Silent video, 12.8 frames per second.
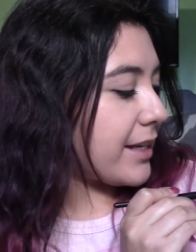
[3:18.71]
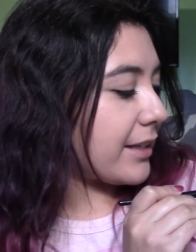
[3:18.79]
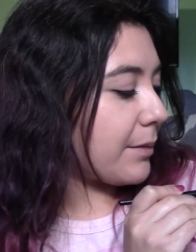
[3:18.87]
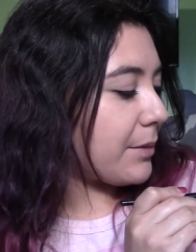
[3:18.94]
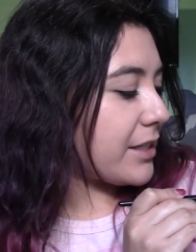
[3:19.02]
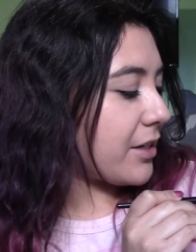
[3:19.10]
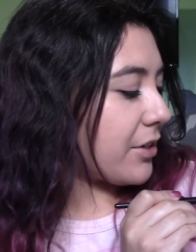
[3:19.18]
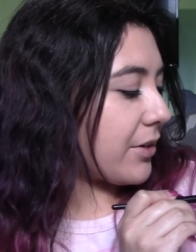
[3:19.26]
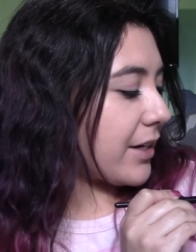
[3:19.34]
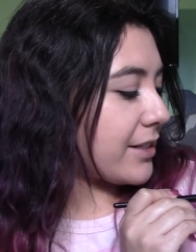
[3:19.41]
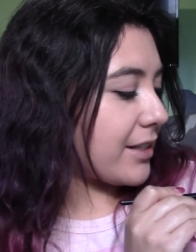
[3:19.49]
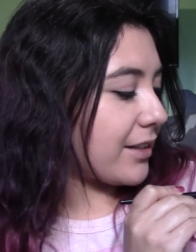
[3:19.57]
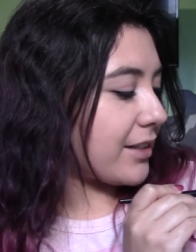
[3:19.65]
And let me tell you
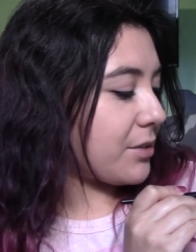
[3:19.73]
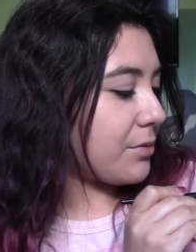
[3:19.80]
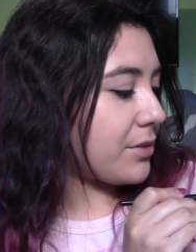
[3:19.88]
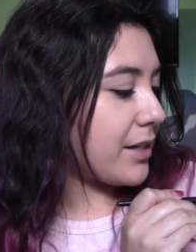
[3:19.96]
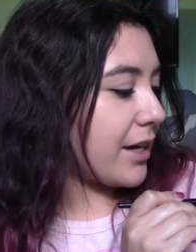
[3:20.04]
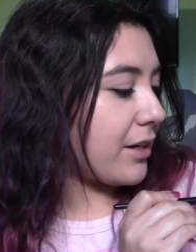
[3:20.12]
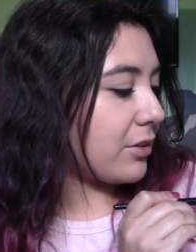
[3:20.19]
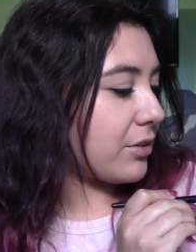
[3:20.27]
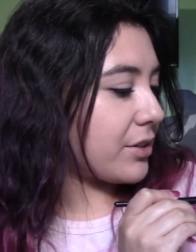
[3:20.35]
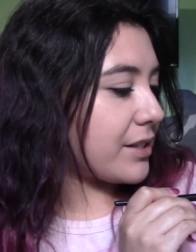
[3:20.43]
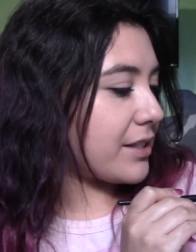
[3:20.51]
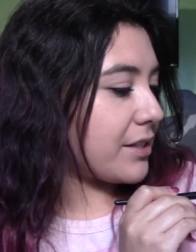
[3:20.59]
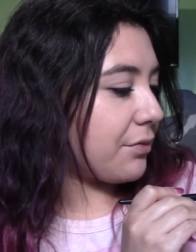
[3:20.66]
guys that these ones kind of
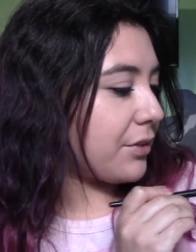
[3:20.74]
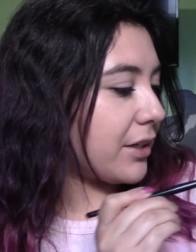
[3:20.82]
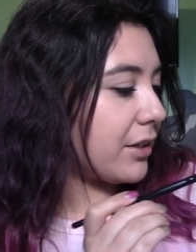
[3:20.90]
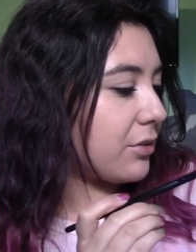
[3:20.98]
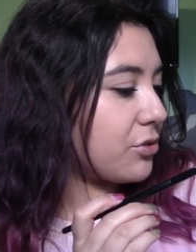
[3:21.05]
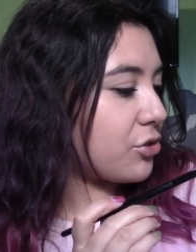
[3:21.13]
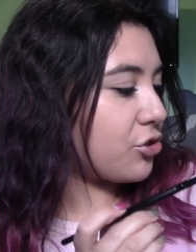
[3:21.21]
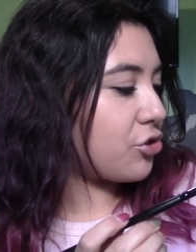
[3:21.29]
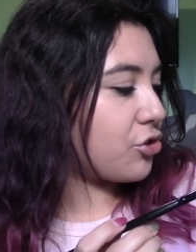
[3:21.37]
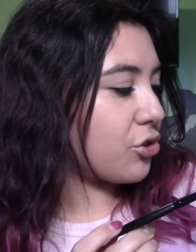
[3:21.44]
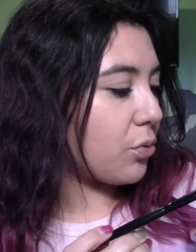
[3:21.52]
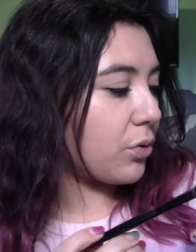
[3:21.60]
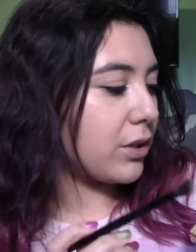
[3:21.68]
look different. It looks
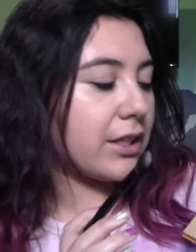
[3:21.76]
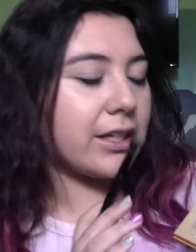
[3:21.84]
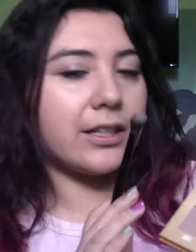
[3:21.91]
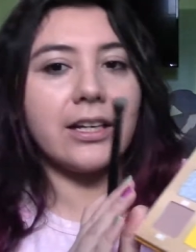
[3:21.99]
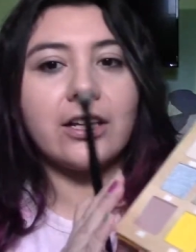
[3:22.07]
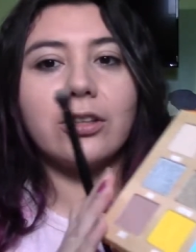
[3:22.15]
so clean. Like,